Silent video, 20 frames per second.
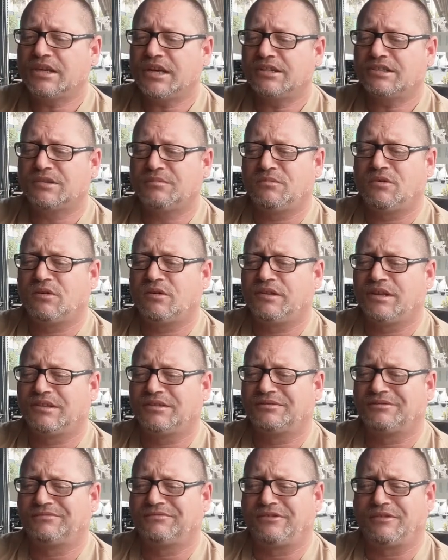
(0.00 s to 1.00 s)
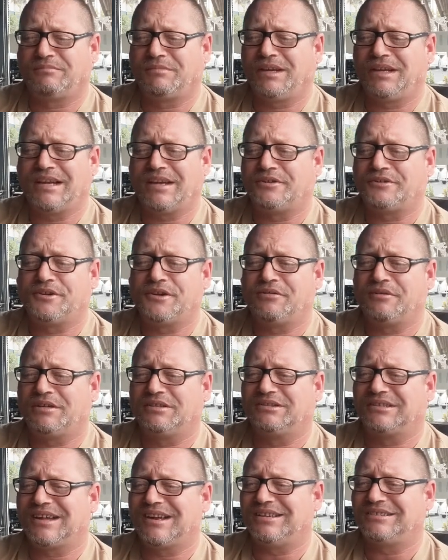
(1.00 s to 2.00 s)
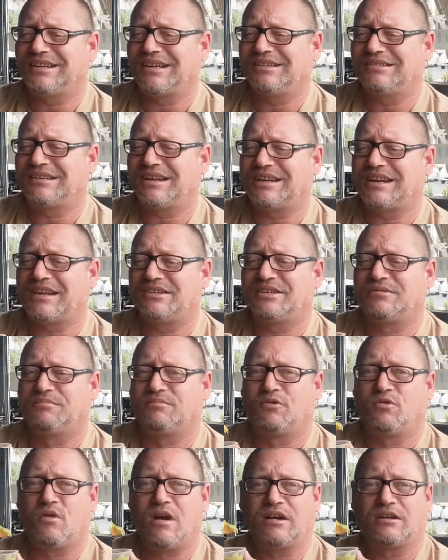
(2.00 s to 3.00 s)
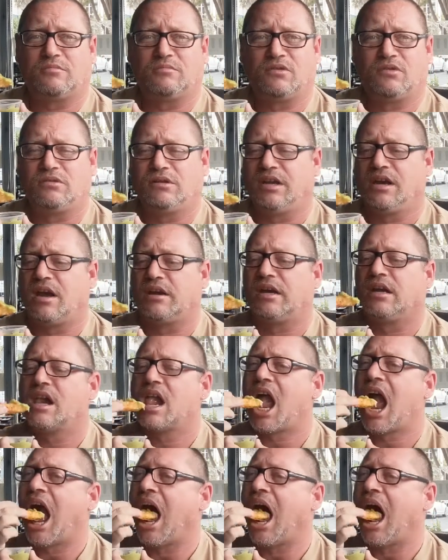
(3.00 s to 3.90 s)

Taste some more of this. For me, I don't know. It kind of tastes like it has some guacamole on it.